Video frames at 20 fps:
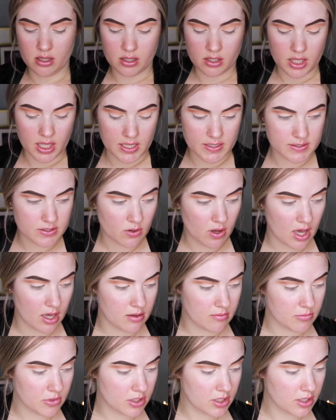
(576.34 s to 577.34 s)
Okay, so
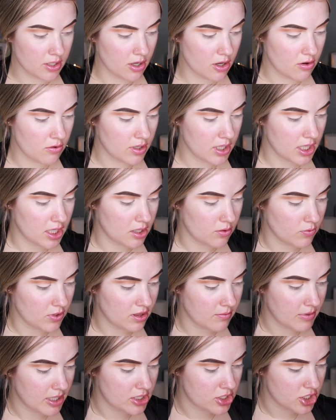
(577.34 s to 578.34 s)
I'm going to go in
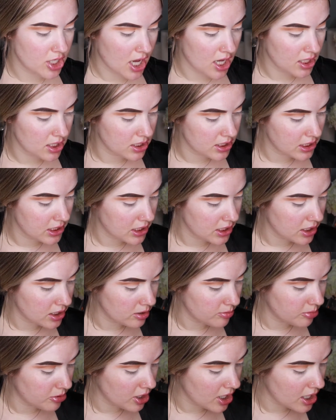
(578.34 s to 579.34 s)
with my Jaclyn Hill
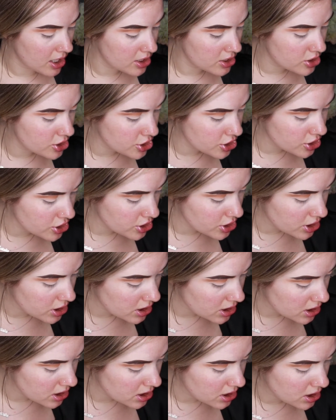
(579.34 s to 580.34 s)
brush,
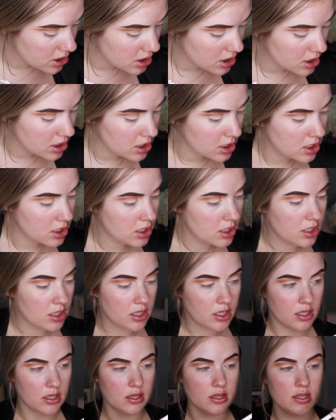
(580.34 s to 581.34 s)

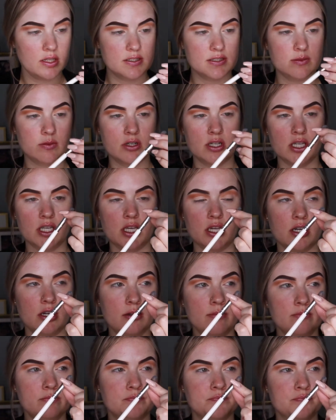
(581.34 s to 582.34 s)
this one
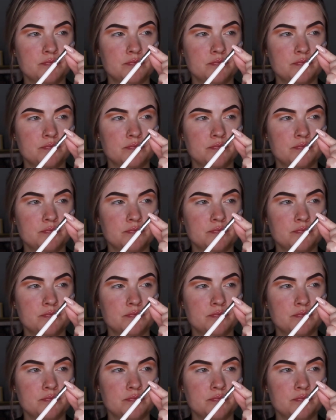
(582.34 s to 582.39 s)
here.